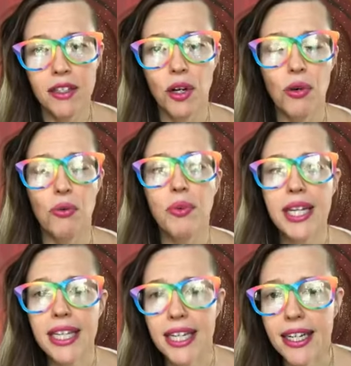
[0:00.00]
So
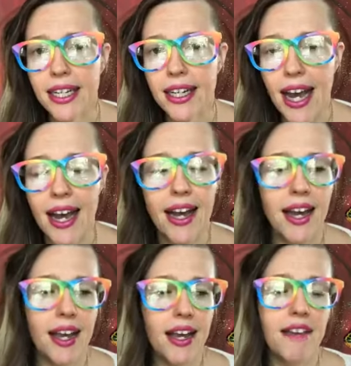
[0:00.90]
really
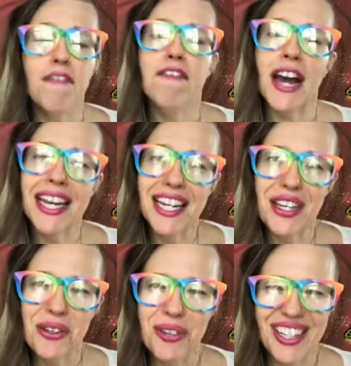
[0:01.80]

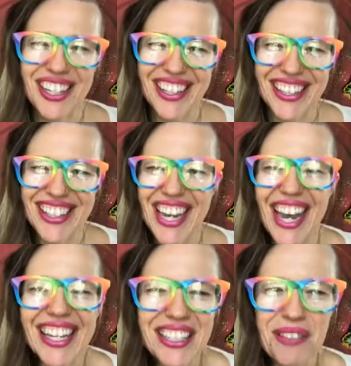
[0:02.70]
inviting you here to
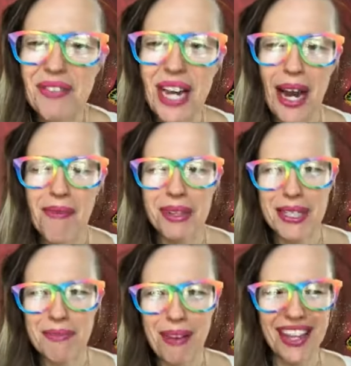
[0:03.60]
take some time
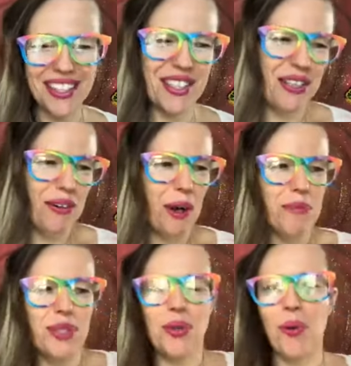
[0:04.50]
and space to
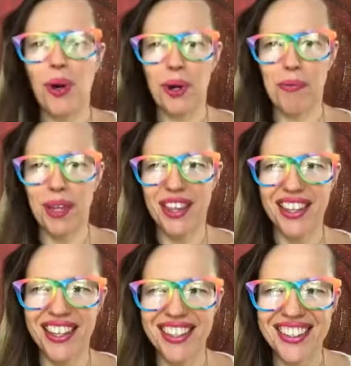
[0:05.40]

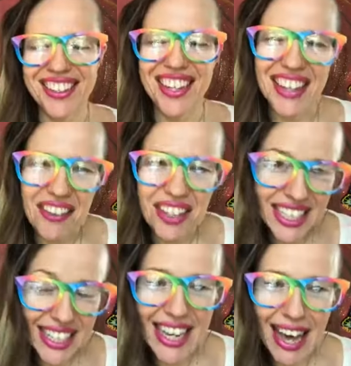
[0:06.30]
absorb these
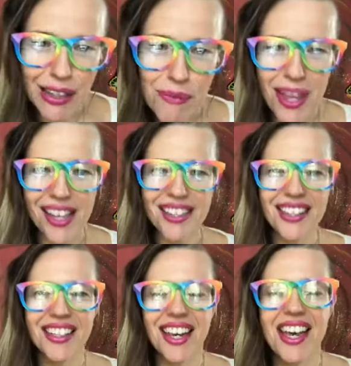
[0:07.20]
11 key
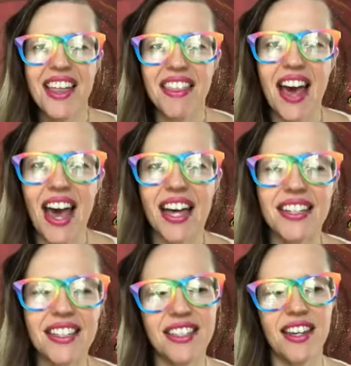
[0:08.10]
elements
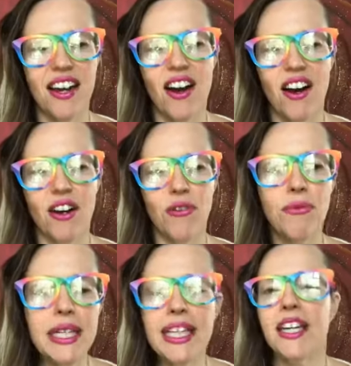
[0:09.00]
that are
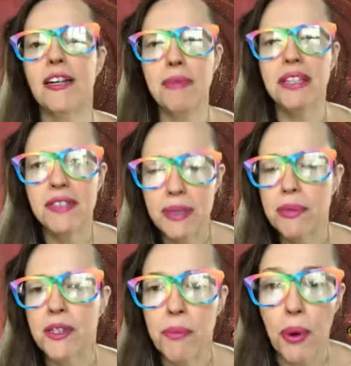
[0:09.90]
really going to be of
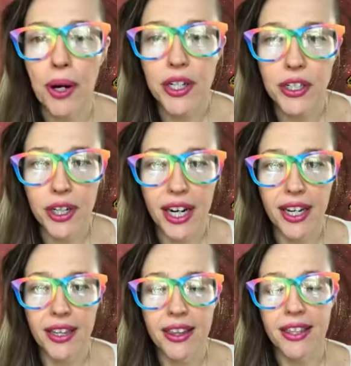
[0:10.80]
deep support
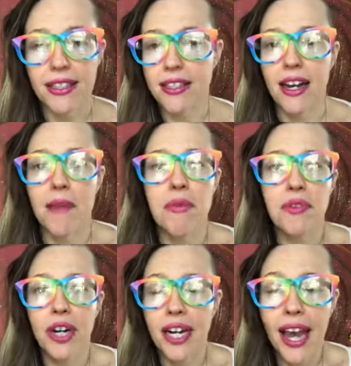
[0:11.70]
during this time
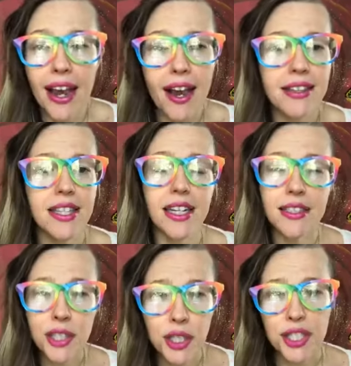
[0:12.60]
of great chaos and
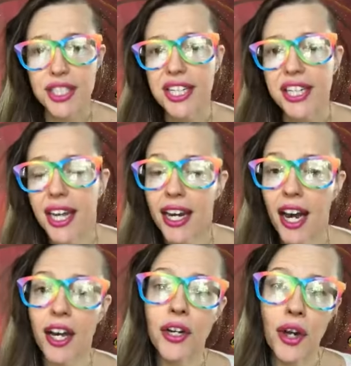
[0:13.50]
uncertainty
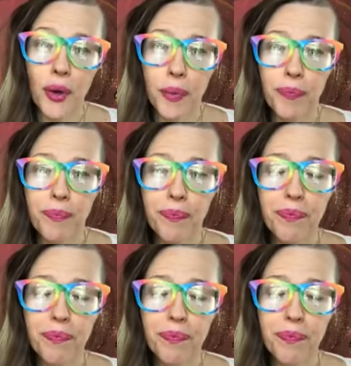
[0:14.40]
and unknown.